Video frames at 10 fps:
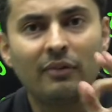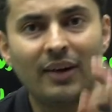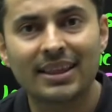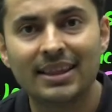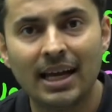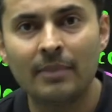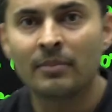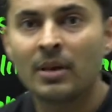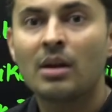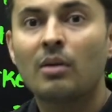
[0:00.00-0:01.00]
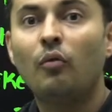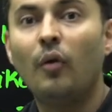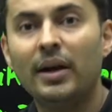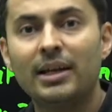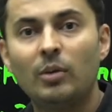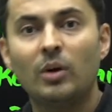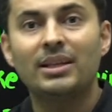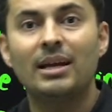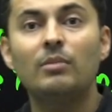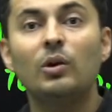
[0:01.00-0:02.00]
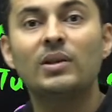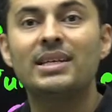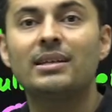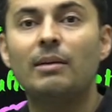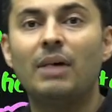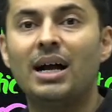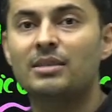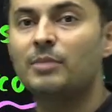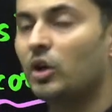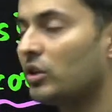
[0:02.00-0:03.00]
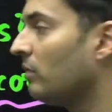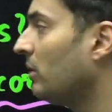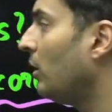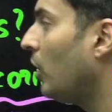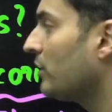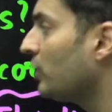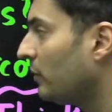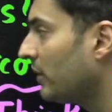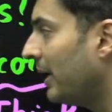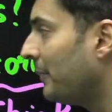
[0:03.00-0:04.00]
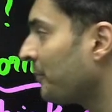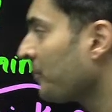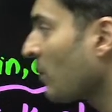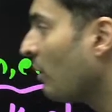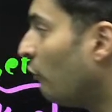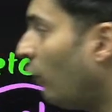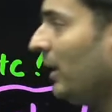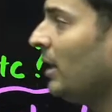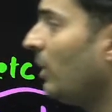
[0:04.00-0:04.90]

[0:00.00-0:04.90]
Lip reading: for them, what about them losing the marks because of the loss of time? What